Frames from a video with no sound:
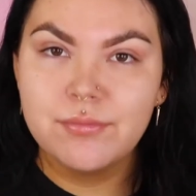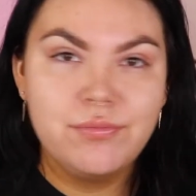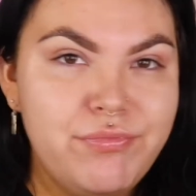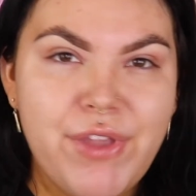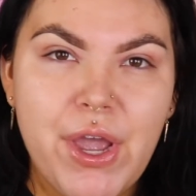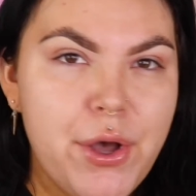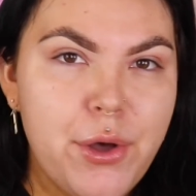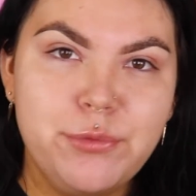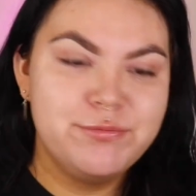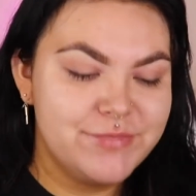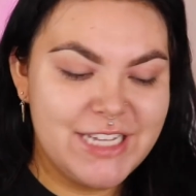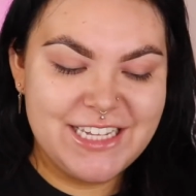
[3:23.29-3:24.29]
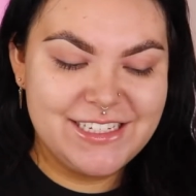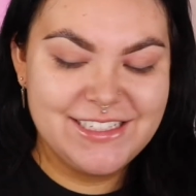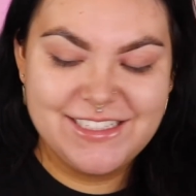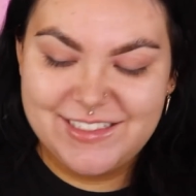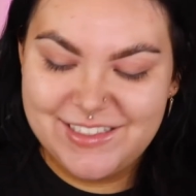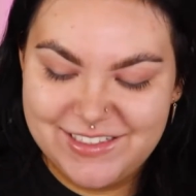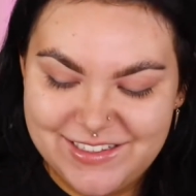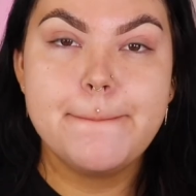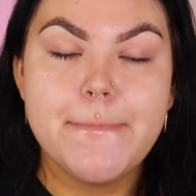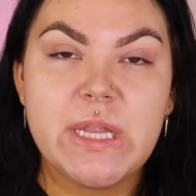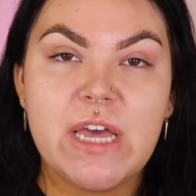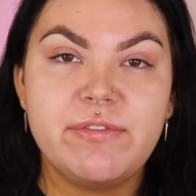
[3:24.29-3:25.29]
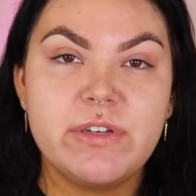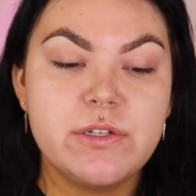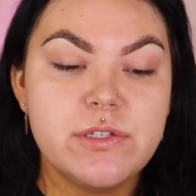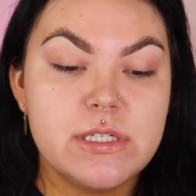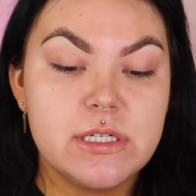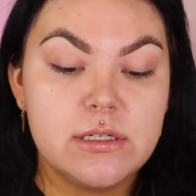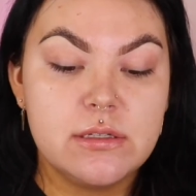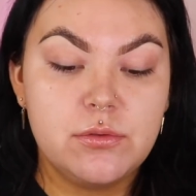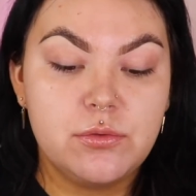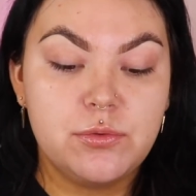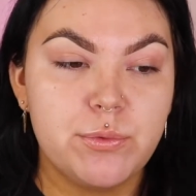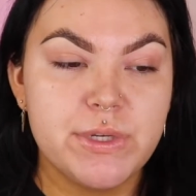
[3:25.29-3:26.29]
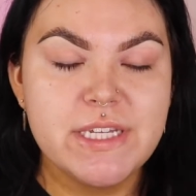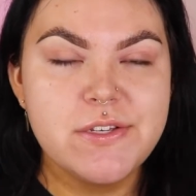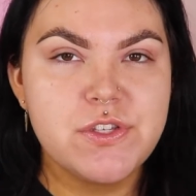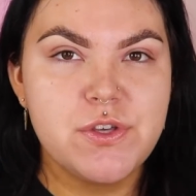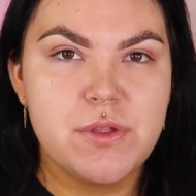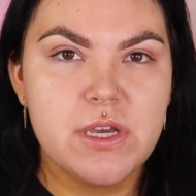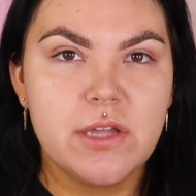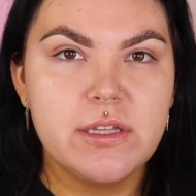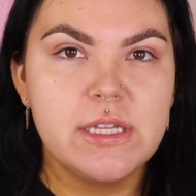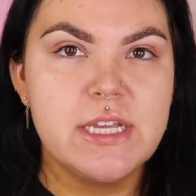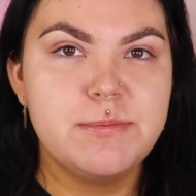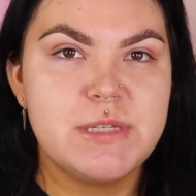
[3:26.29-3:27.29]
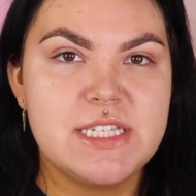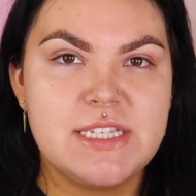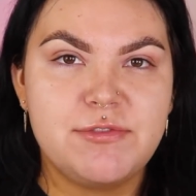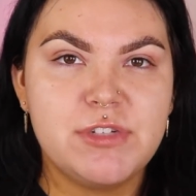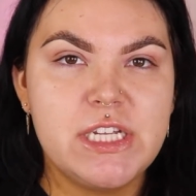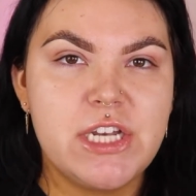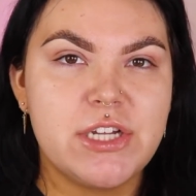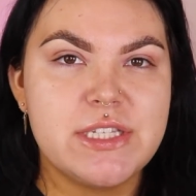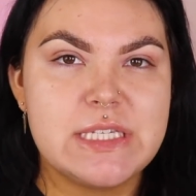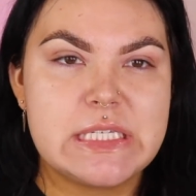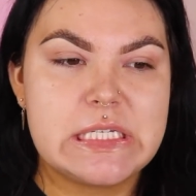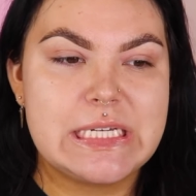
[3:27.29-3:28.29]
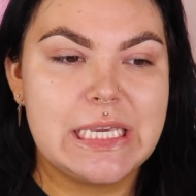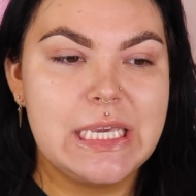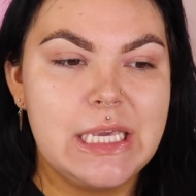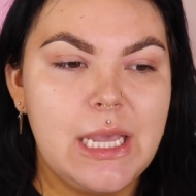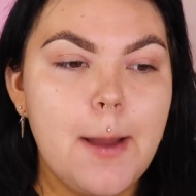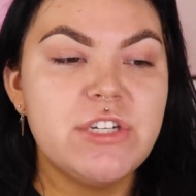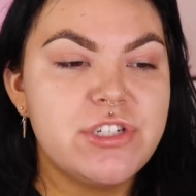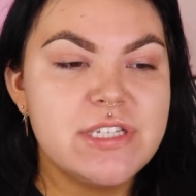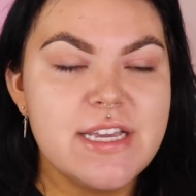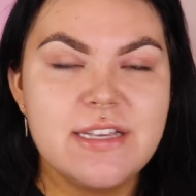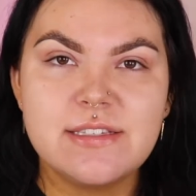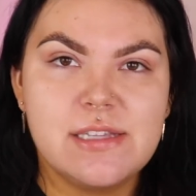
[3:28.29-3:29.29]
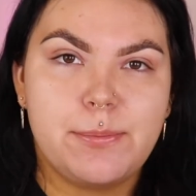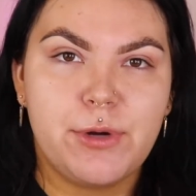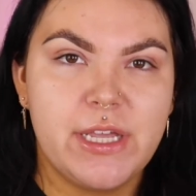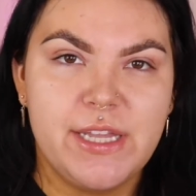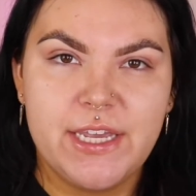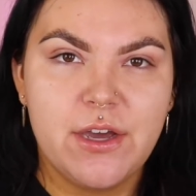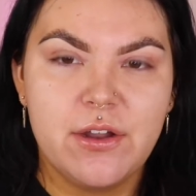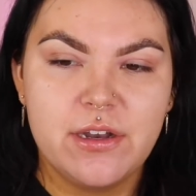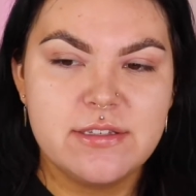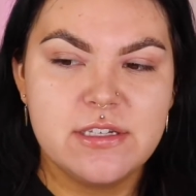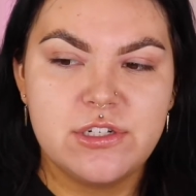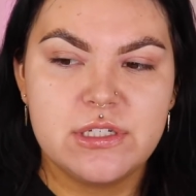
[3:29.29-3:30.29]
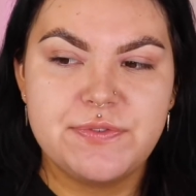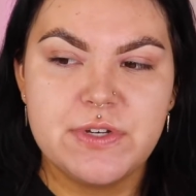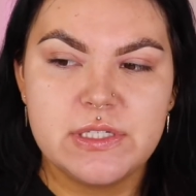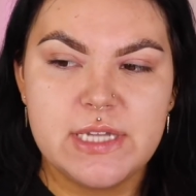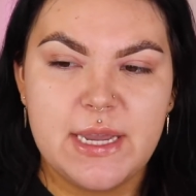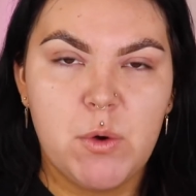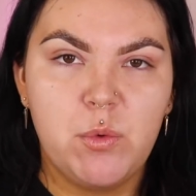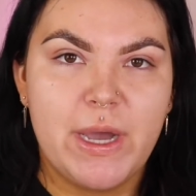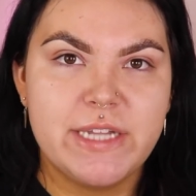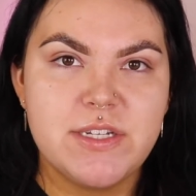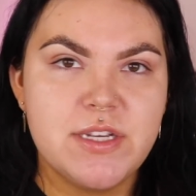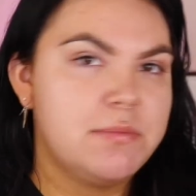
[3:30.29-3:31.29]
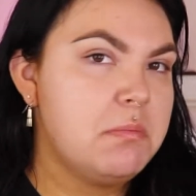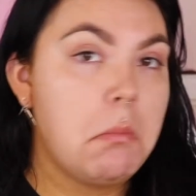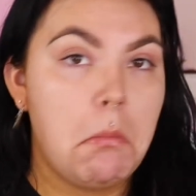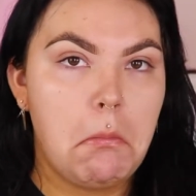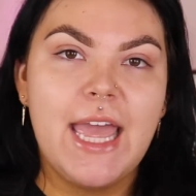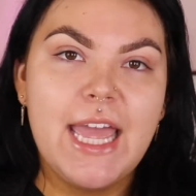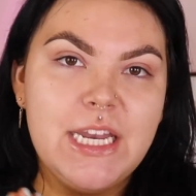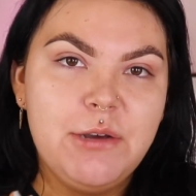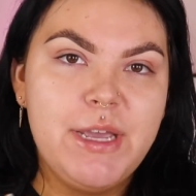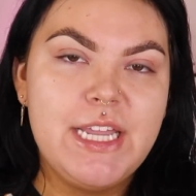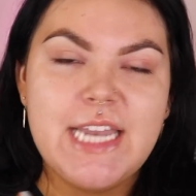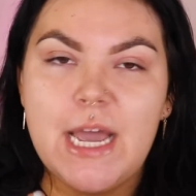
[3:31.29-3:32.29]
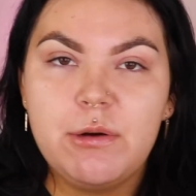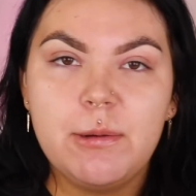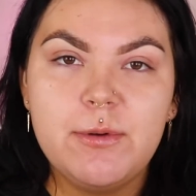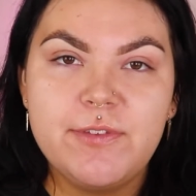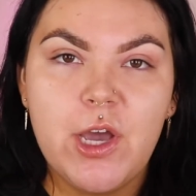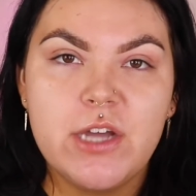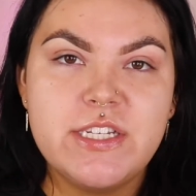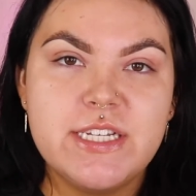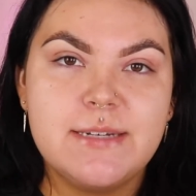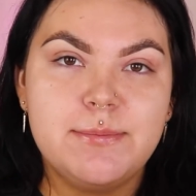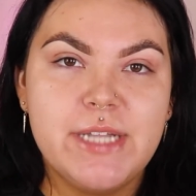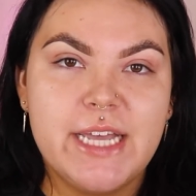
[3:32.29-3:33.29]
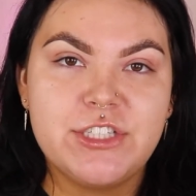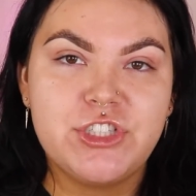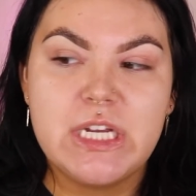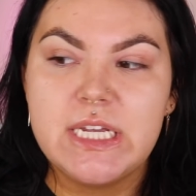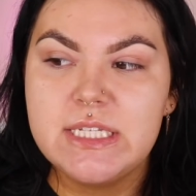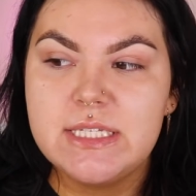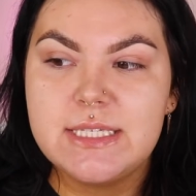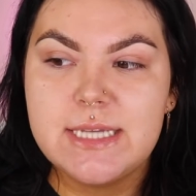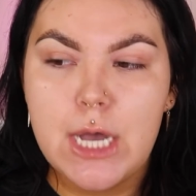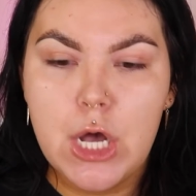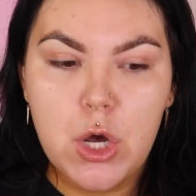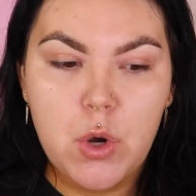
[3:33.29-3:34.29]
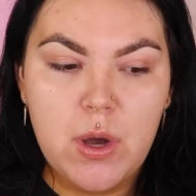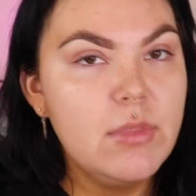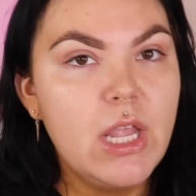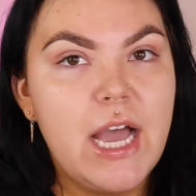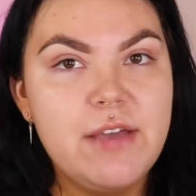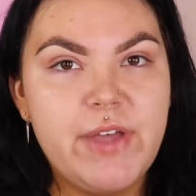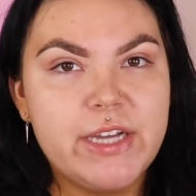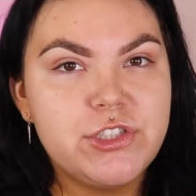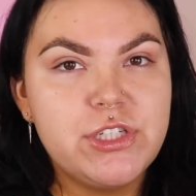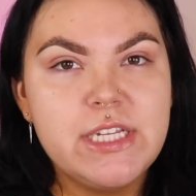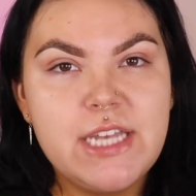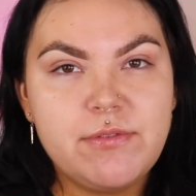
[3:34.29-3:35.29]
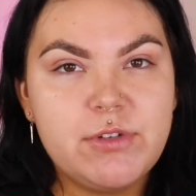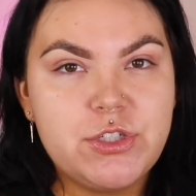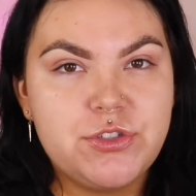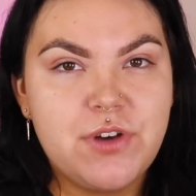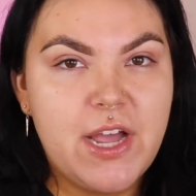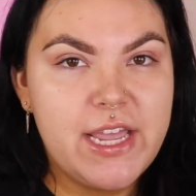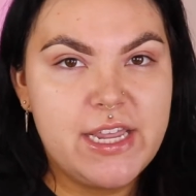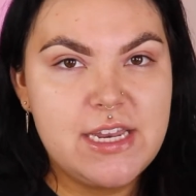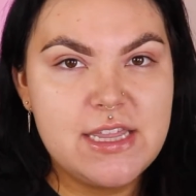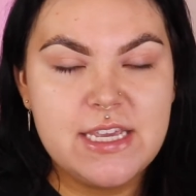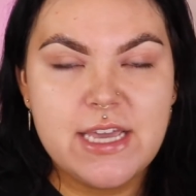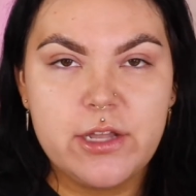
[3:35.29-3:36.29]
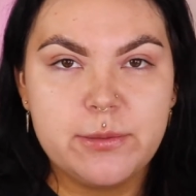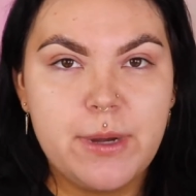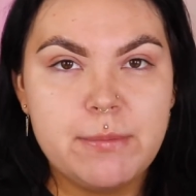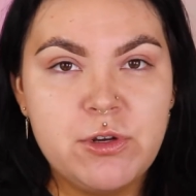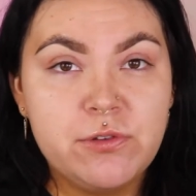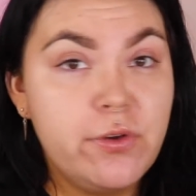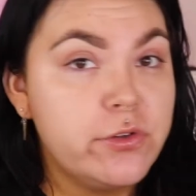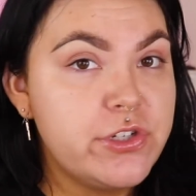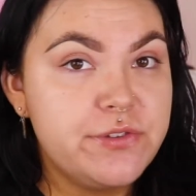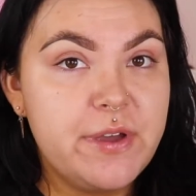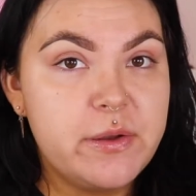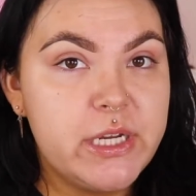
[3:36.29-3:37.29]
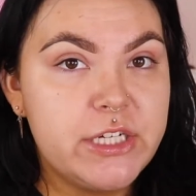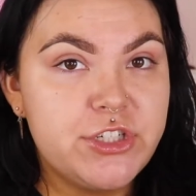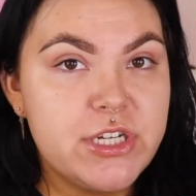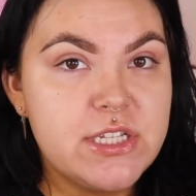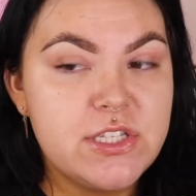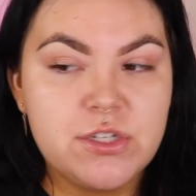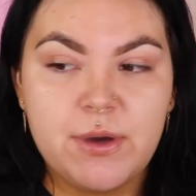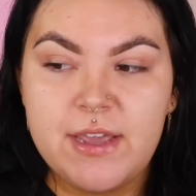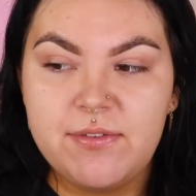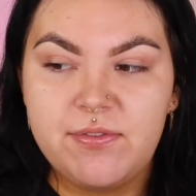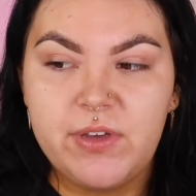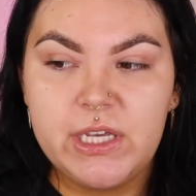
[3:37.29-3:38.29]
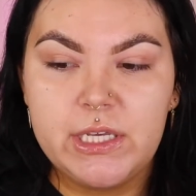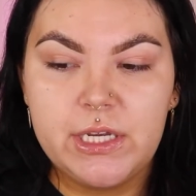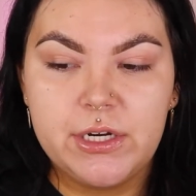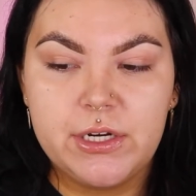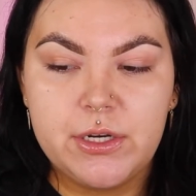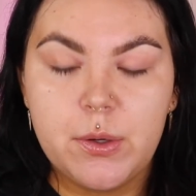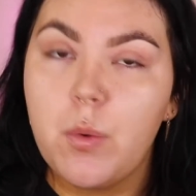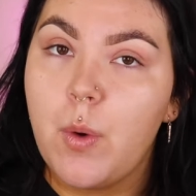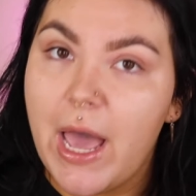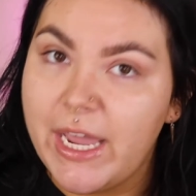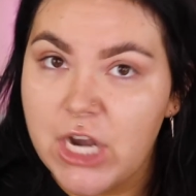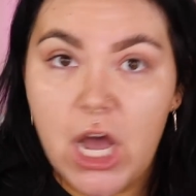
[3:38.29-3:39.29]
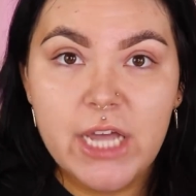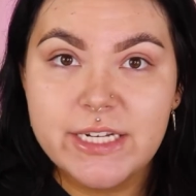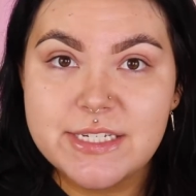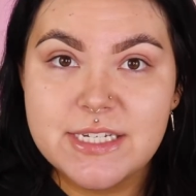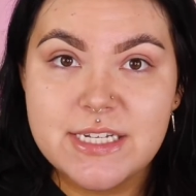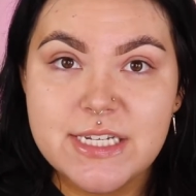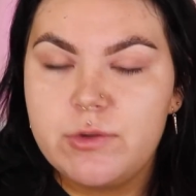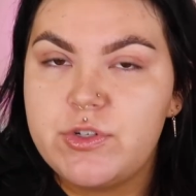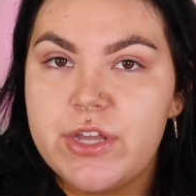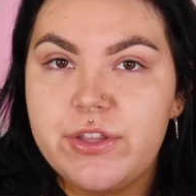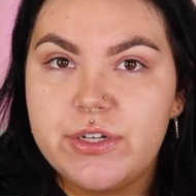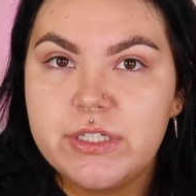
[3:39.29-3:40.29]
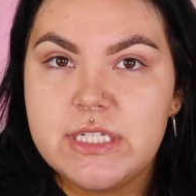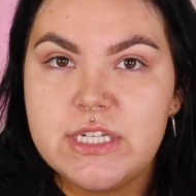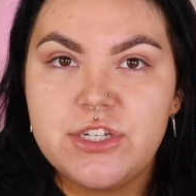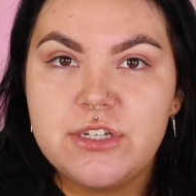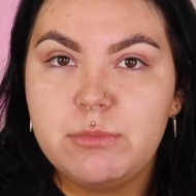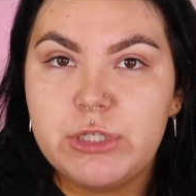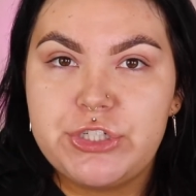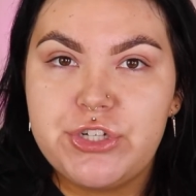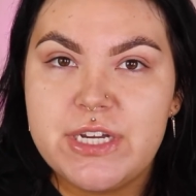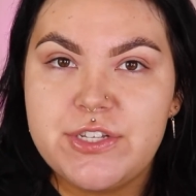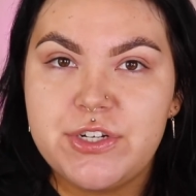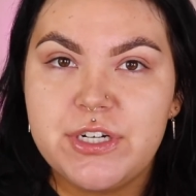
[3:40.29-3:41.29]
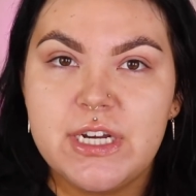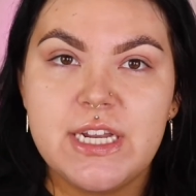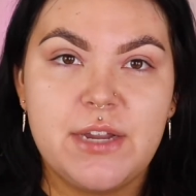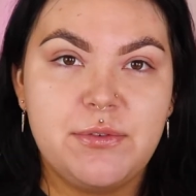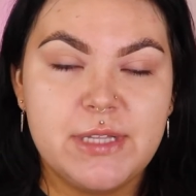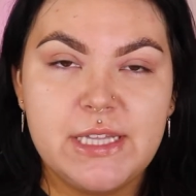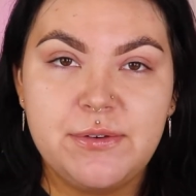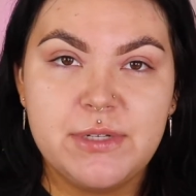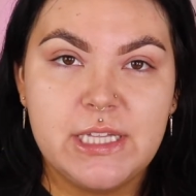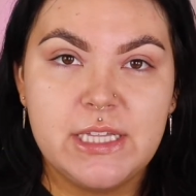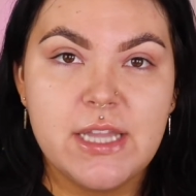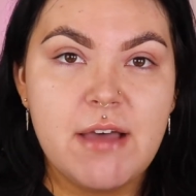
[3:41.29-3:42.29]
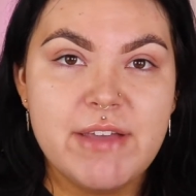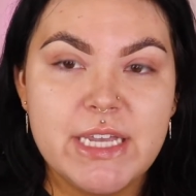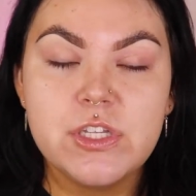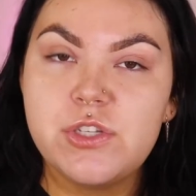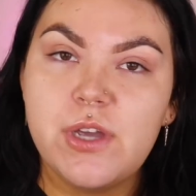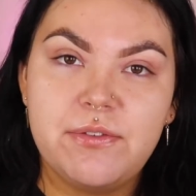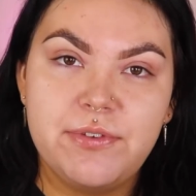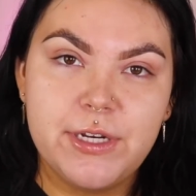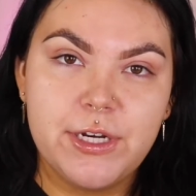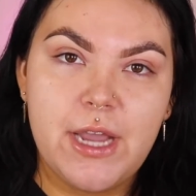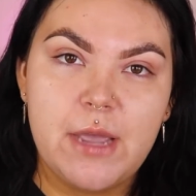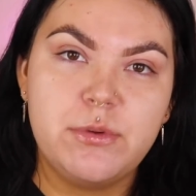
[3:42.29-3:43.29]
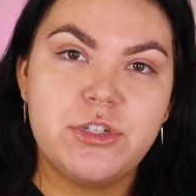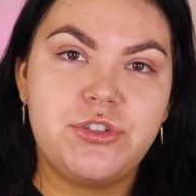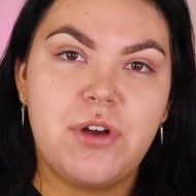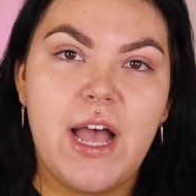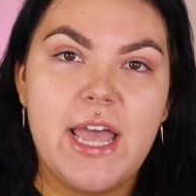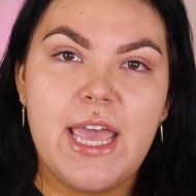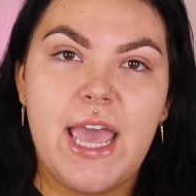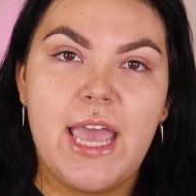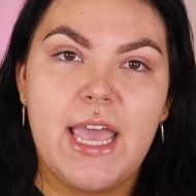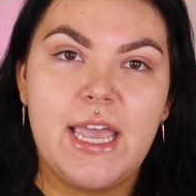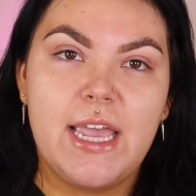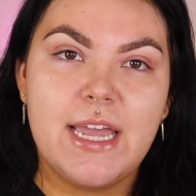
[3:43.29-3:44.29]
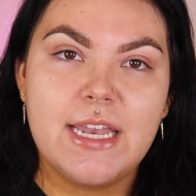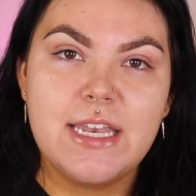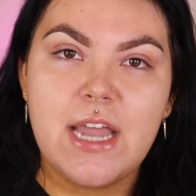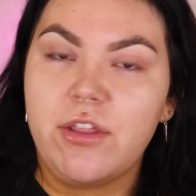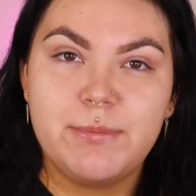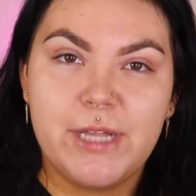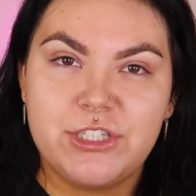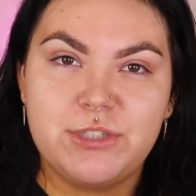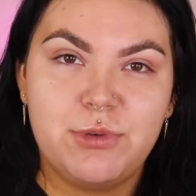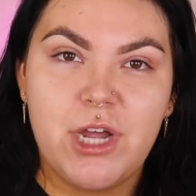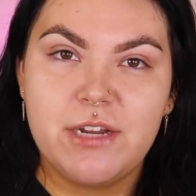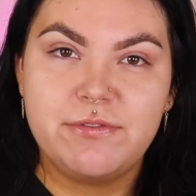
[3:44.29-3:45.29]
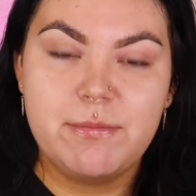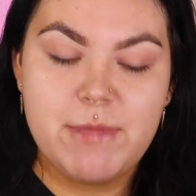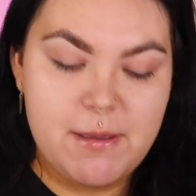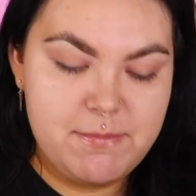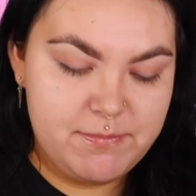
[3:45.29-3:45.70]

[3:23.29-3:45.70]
No. But that feels really soothing on the lips. It's definitely not sticky. It's just like slippery. Like it honestly just feels like wet. Anyway, now we're moving on to complexion. So I've actually never tried the ColourPop No Filter foundation, so I figured why not? I tried their tinted moisturizer and I really love it. So I'd figure I would try another complexion product from them.